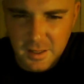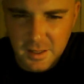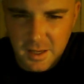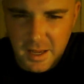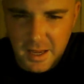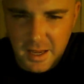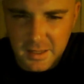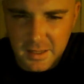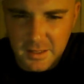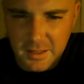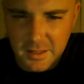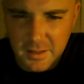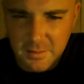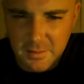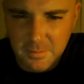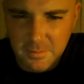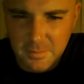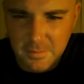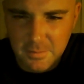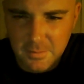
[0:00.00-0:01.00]
And
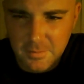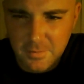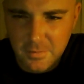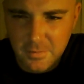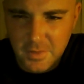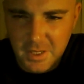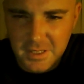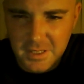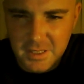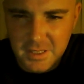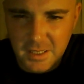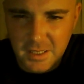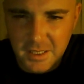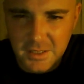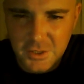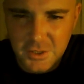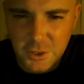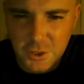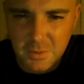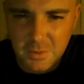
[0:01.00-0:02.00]
he said he
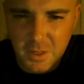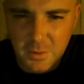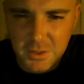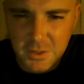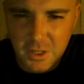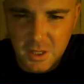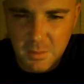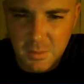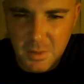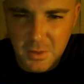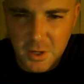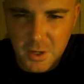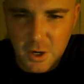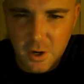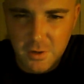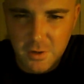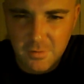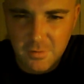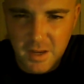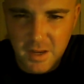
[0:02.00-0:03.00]
assumed I was talking about the
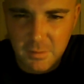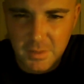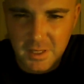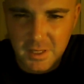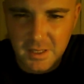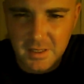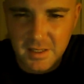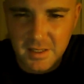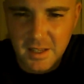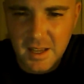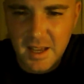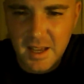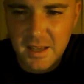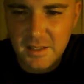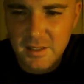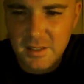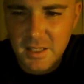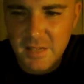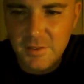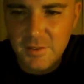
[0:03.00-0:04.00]
Hart family.
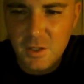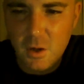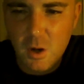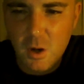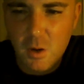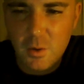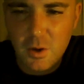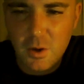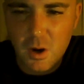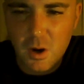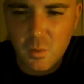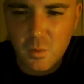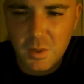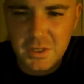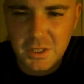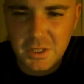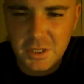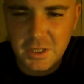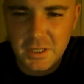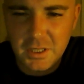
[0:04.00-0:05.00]
And even though Owen Hart was
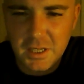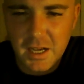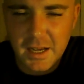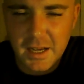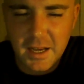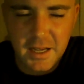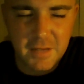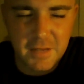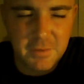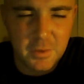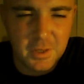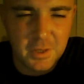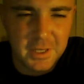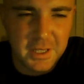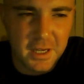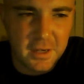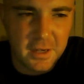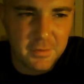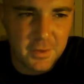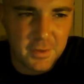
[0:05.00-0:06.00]
a good guy, I never really
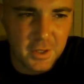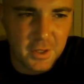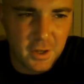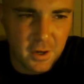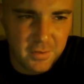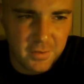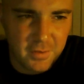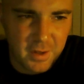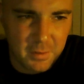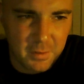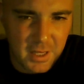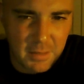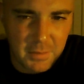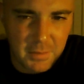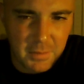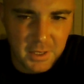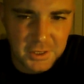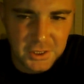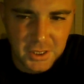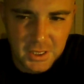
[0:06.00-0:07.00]
cared for the Hart family that
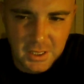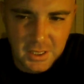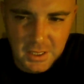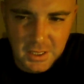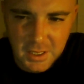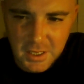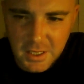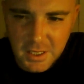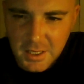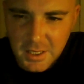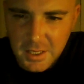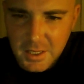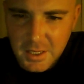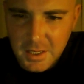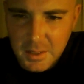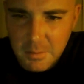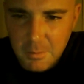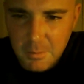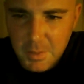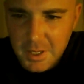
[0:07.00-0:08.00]
much.
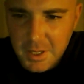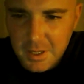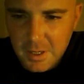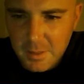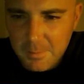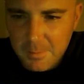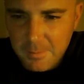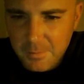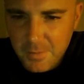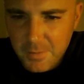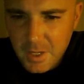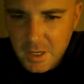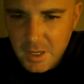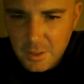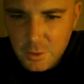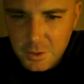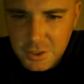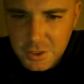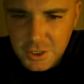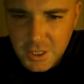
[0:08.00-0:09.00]
But yeah,
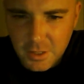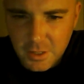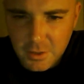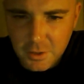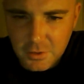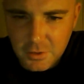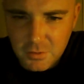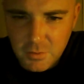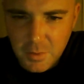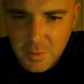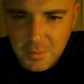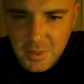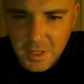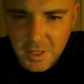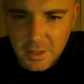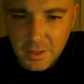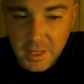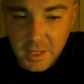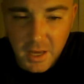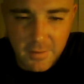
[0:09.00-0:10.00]
Chris Jericho's from up
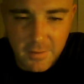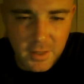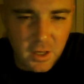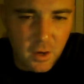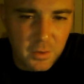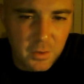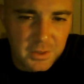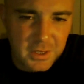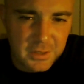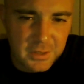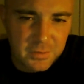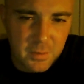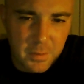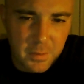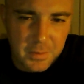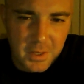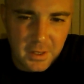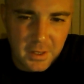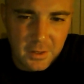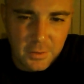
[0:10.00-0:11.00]
there. Kevin Owens is from
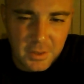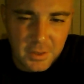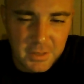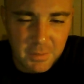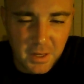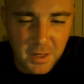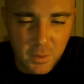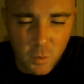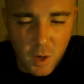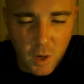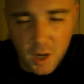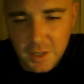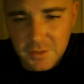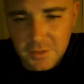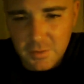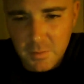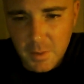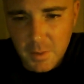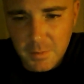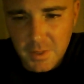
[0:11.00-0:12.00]
up there. Chris
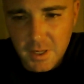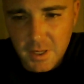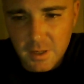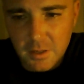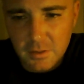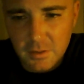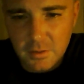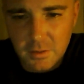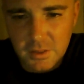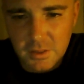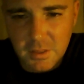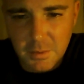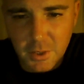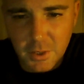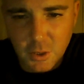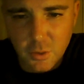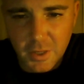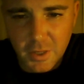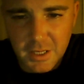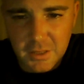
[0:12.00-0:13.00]
Benoit's from up there. Some of
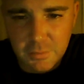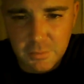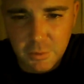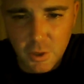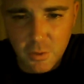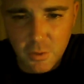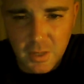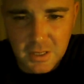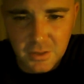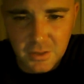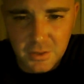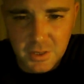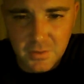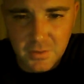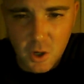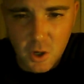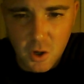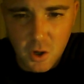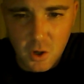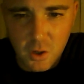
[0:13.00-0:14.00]
the greatest pro wrestlers
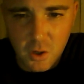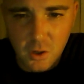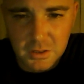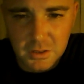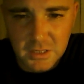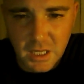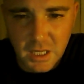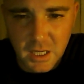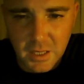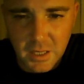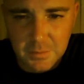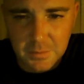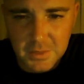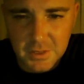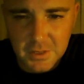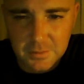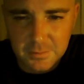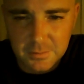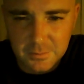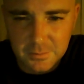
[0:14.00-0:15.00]
of all
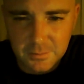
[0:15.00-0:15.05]
times.